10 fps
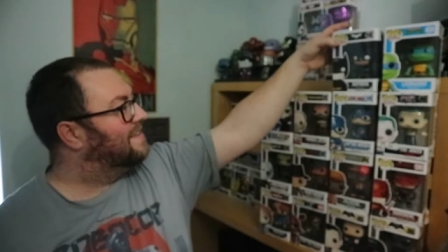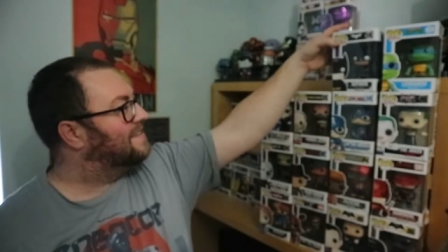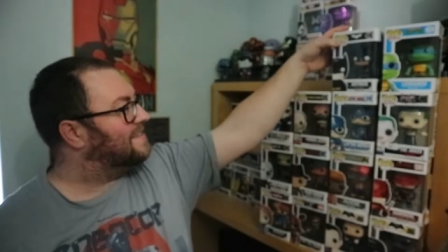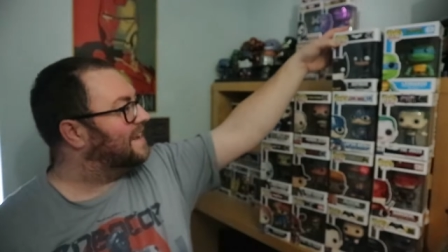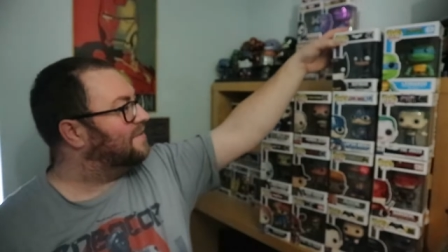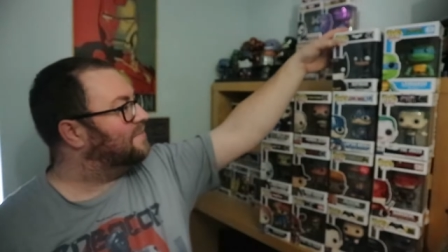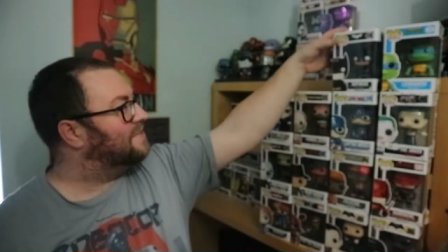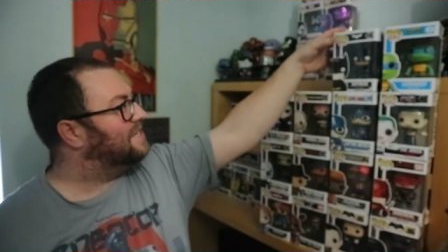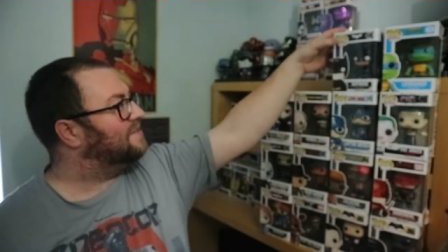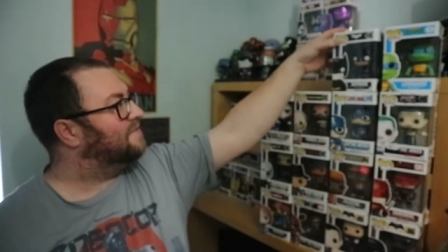Standard
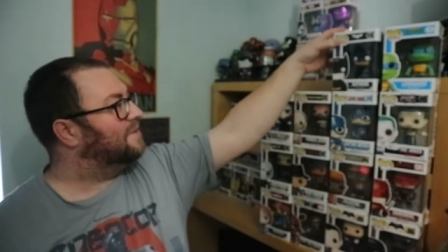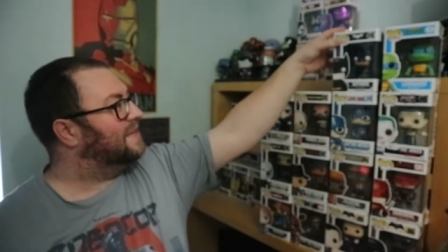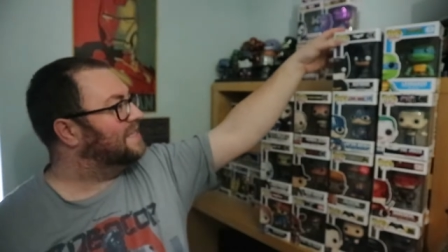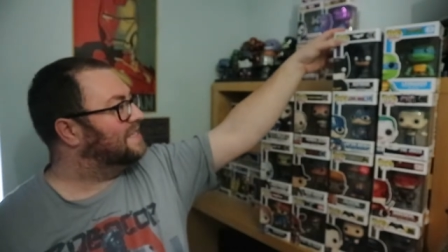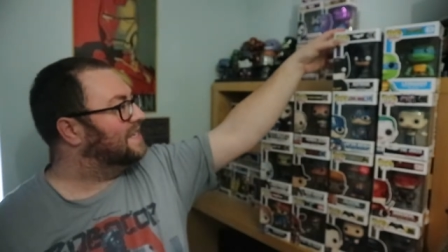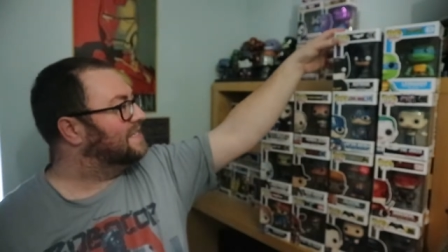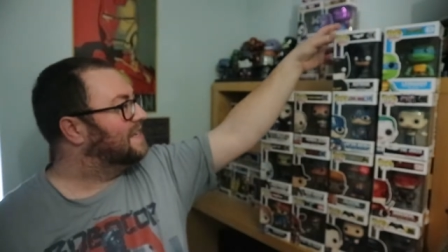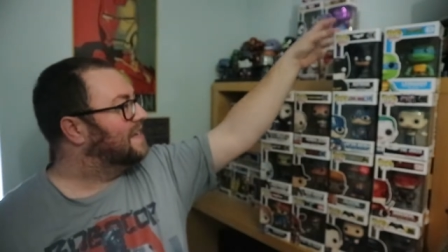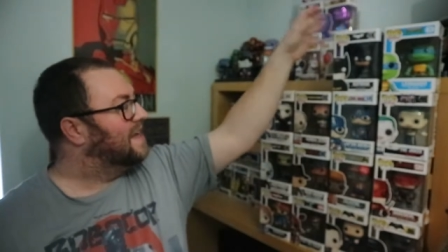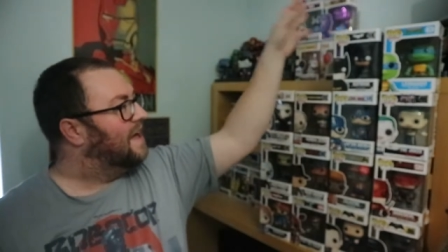procedure for me these days.
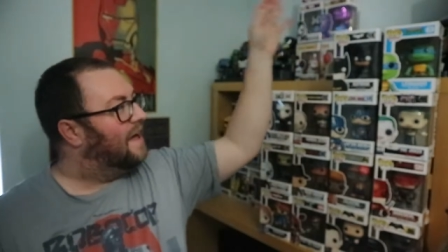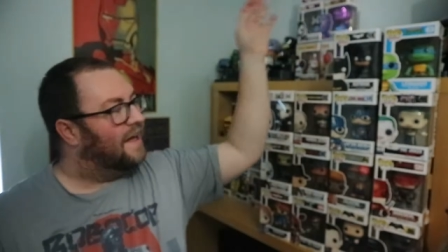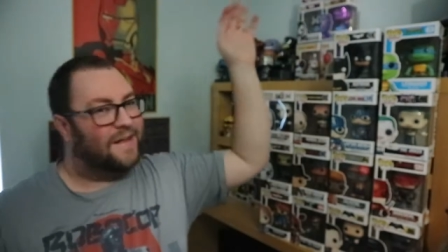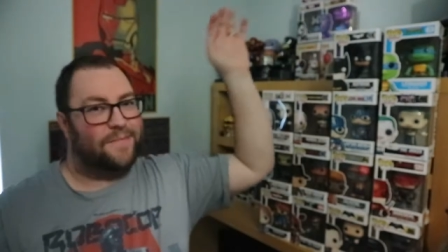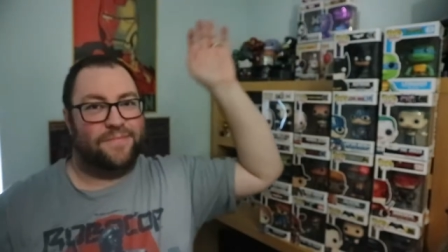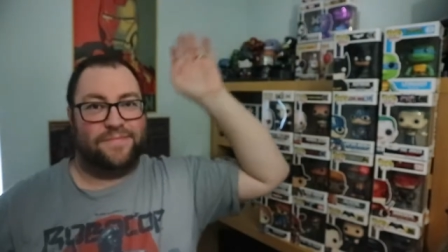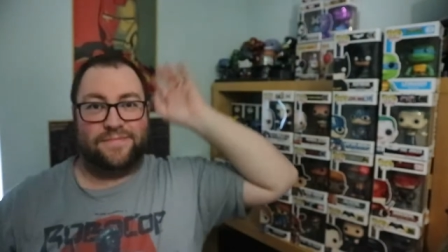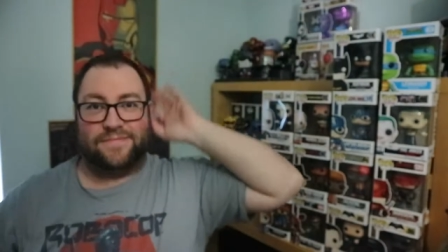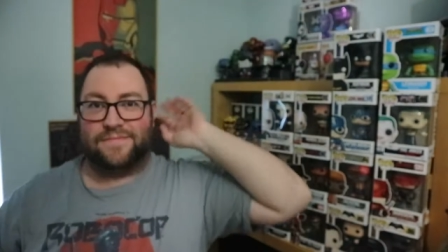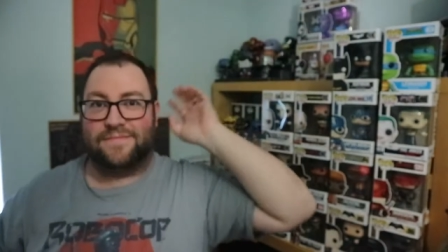Um,
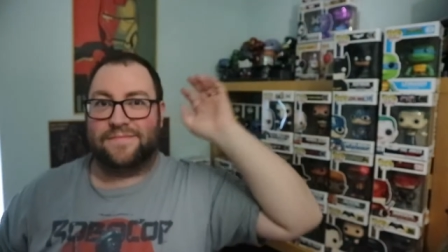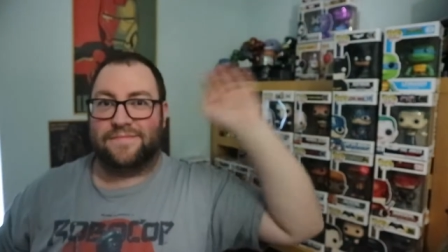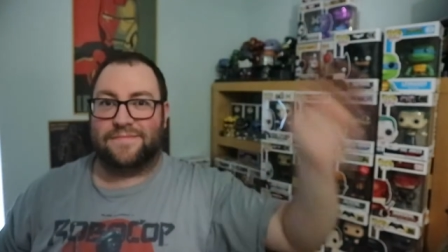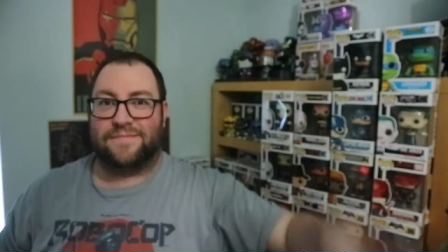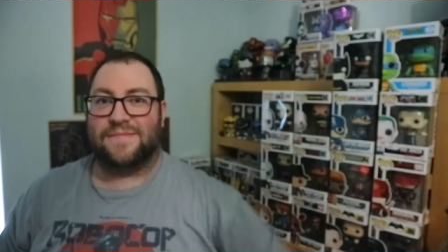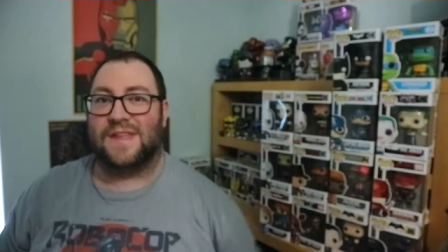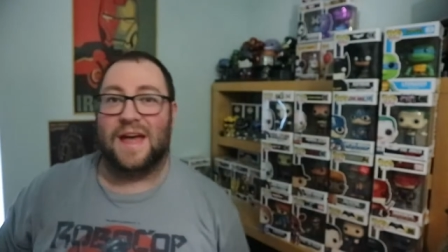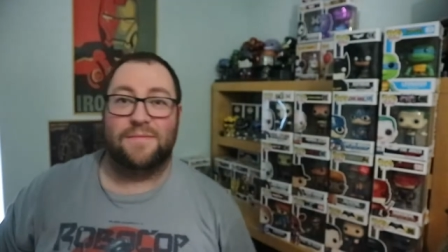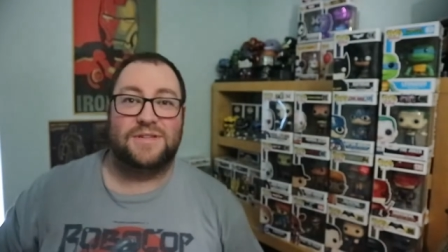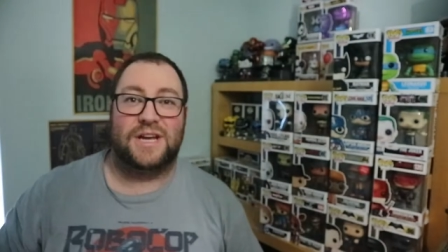
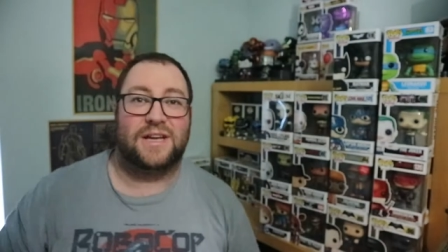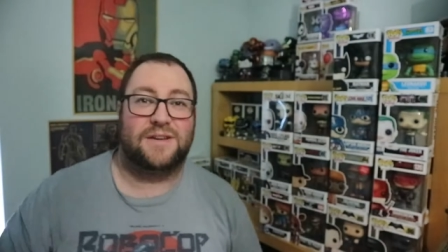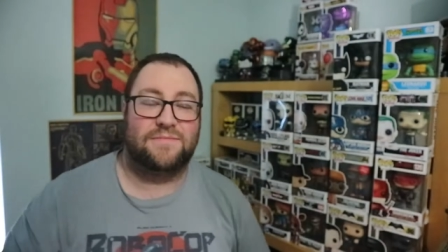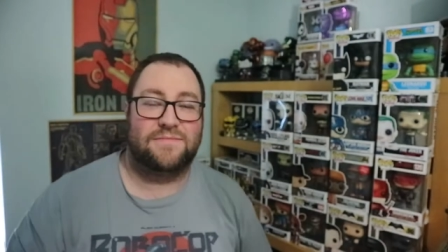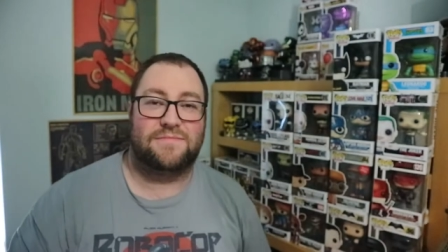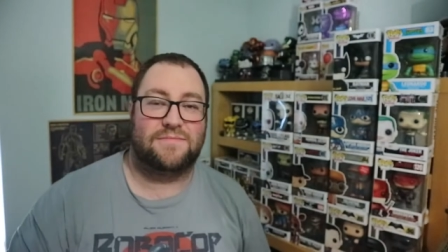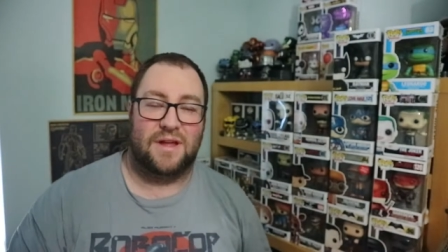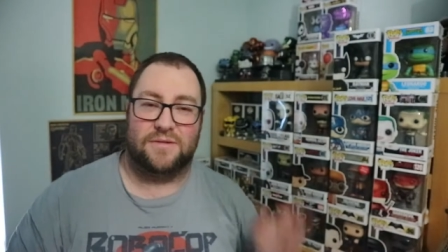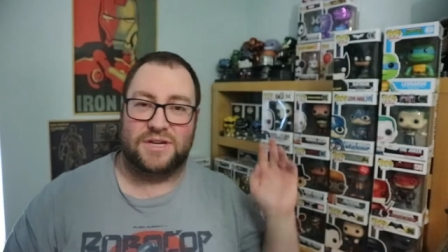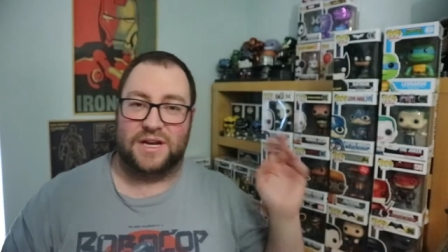yeah, check.
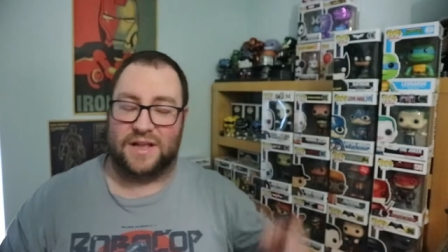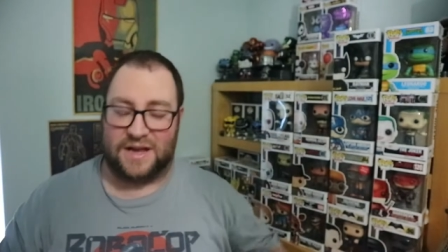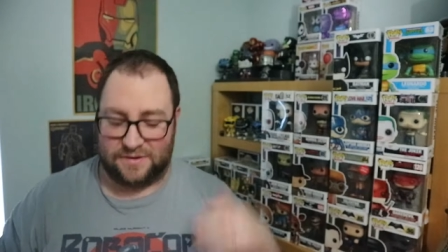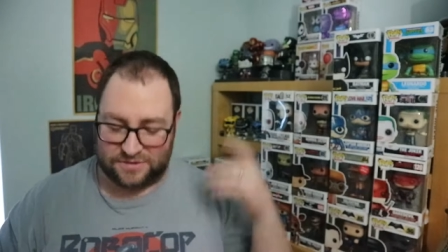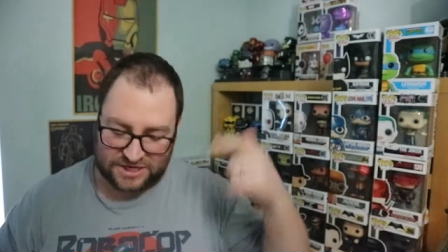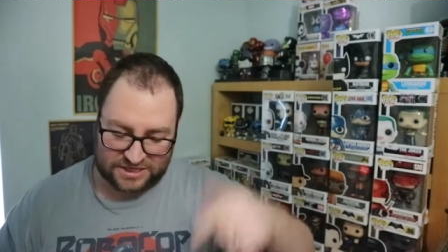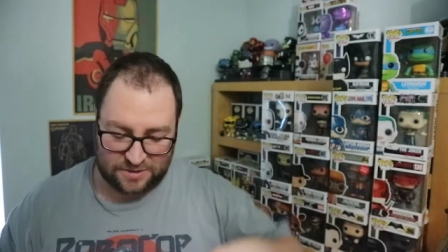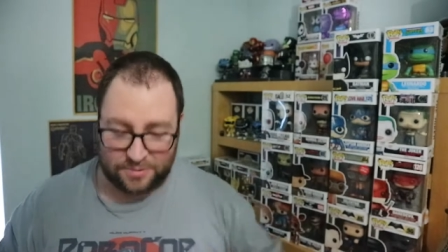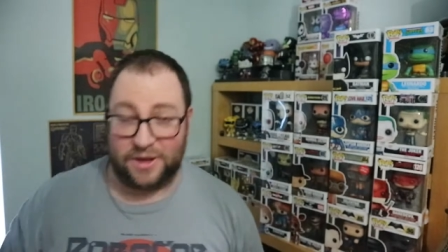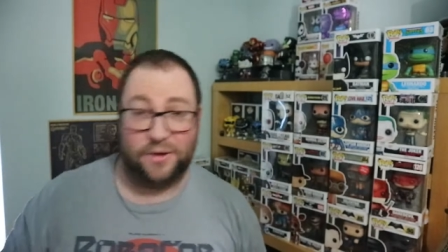I'll check that out. Check
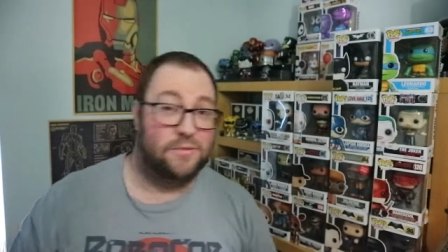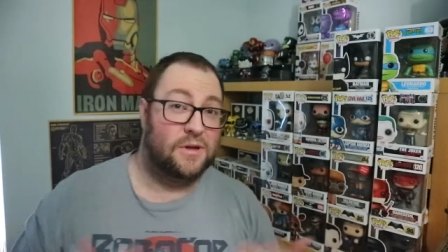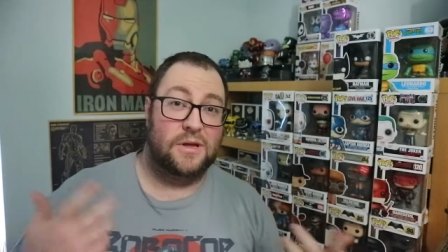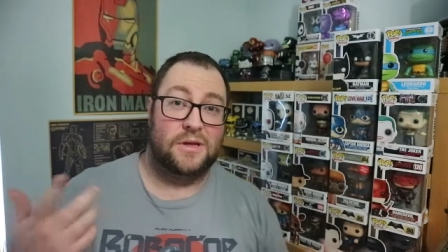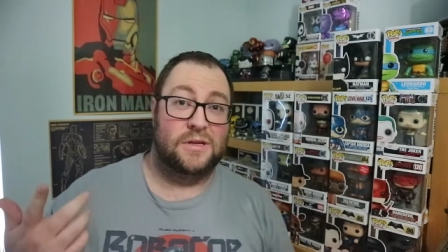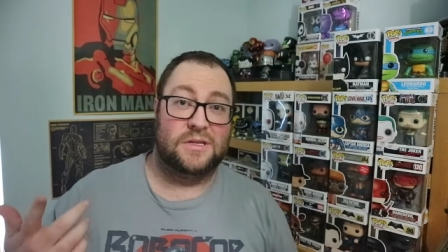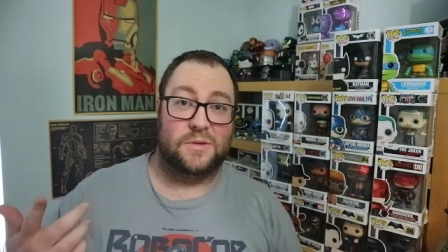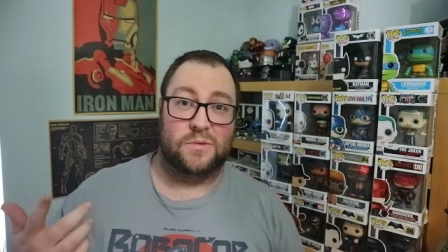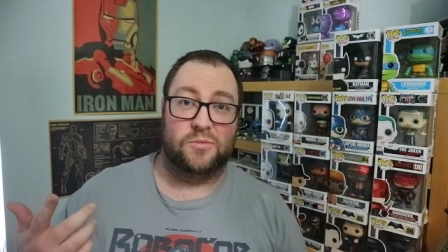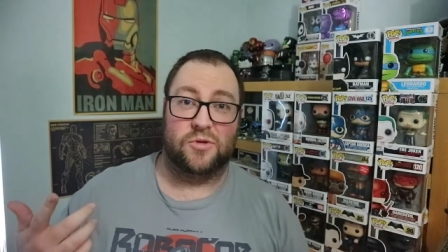down below.
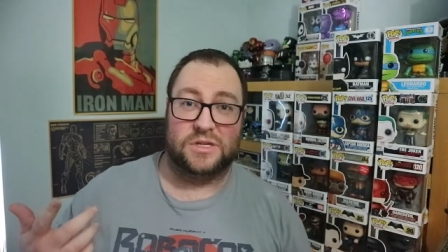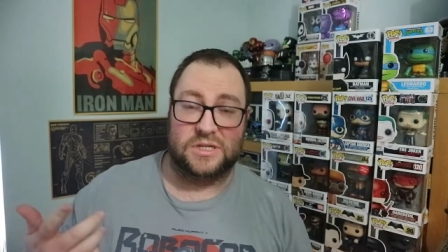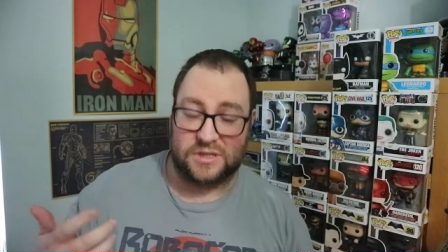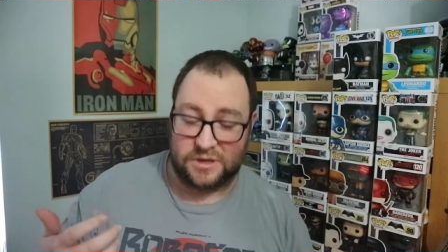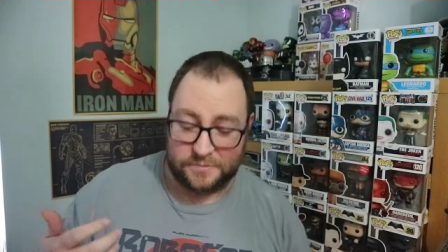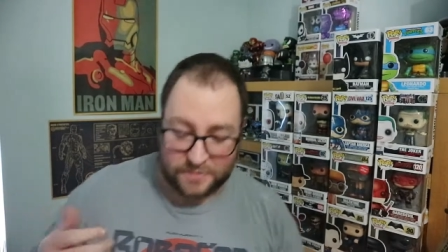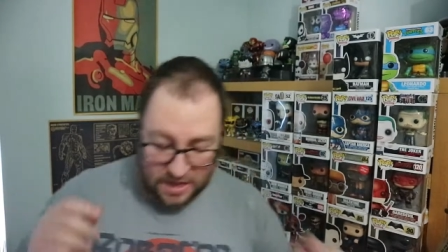See what the prices are.